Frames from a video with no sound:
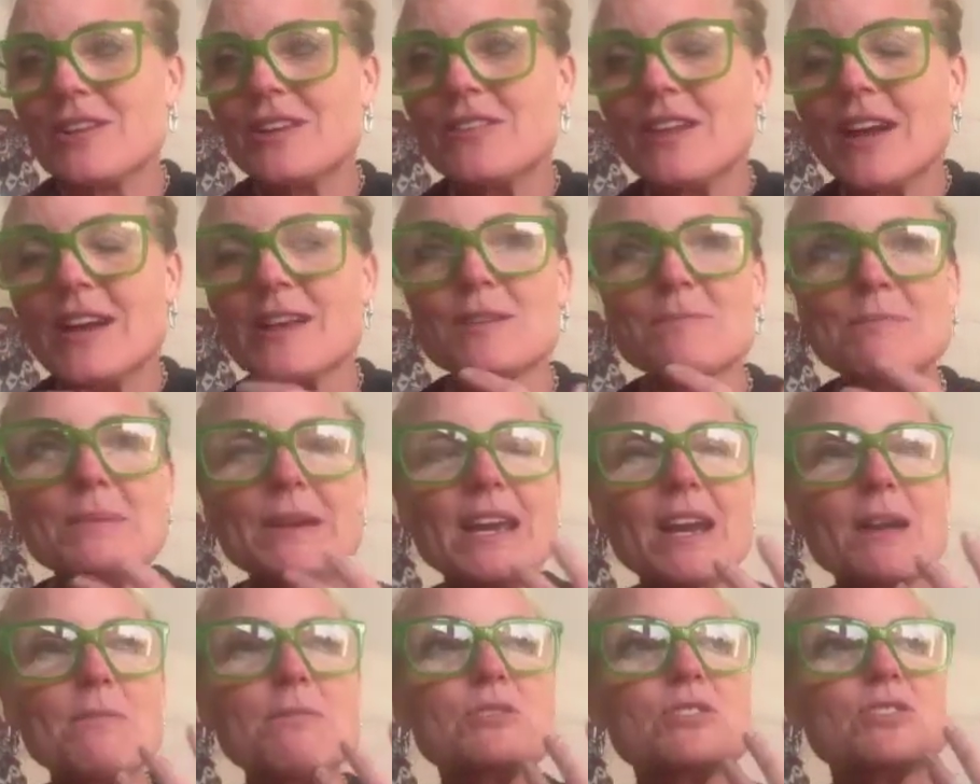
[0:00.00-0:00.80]
like
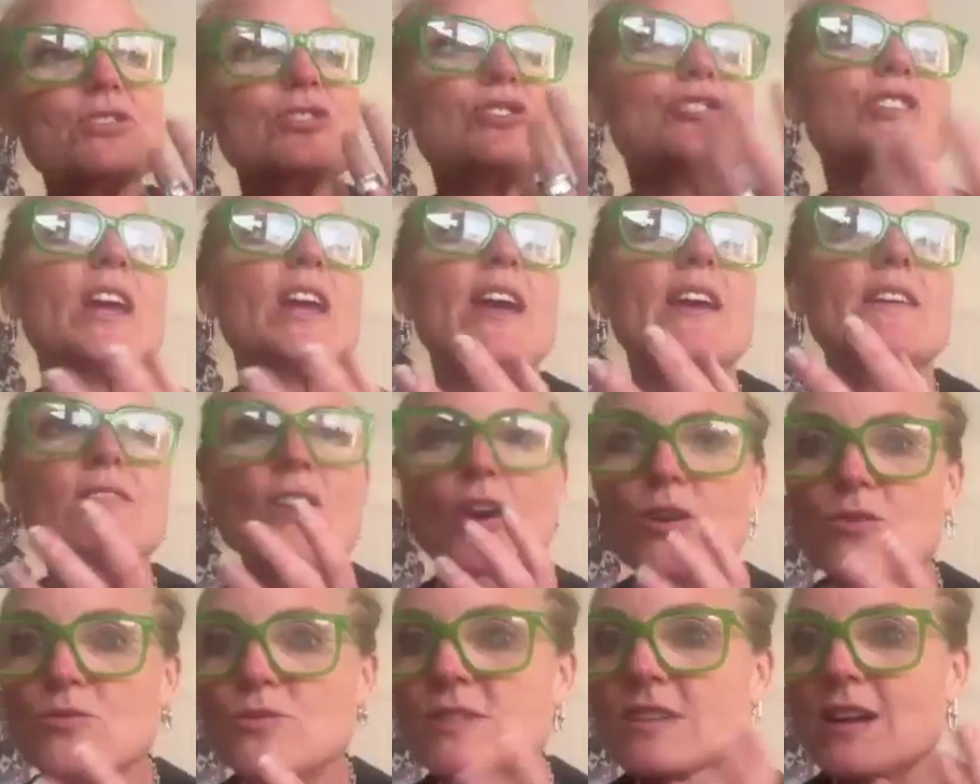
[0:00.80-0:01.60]
be able to share
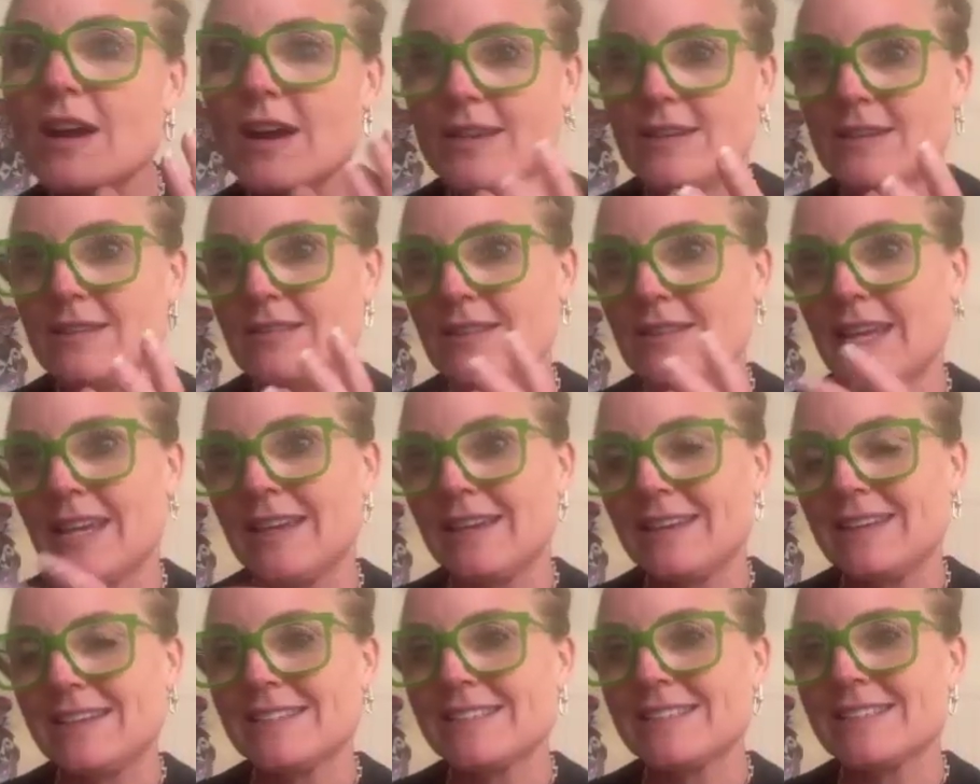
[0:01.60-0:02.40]
those kind of
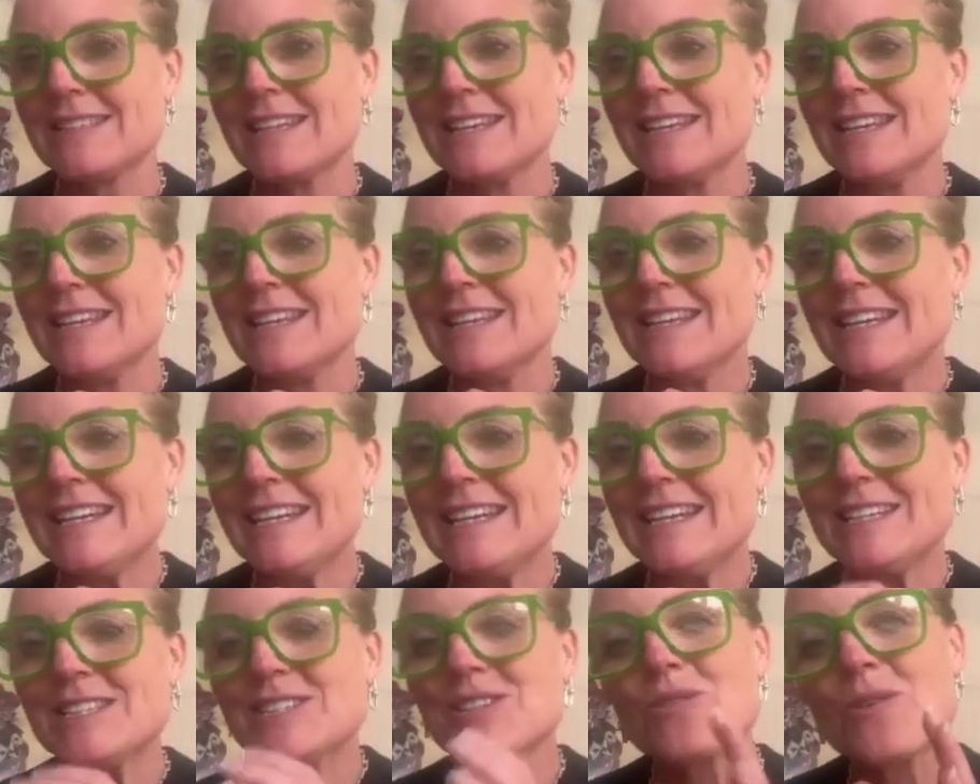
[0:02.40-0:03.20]
things
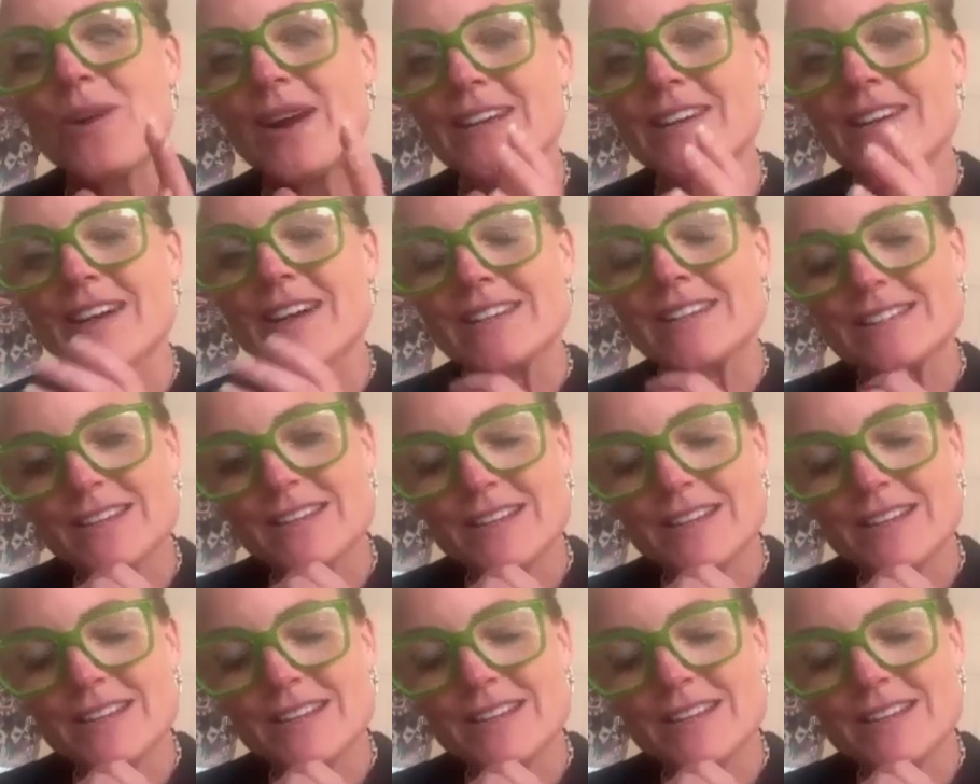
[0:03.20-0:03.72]
is quite nice.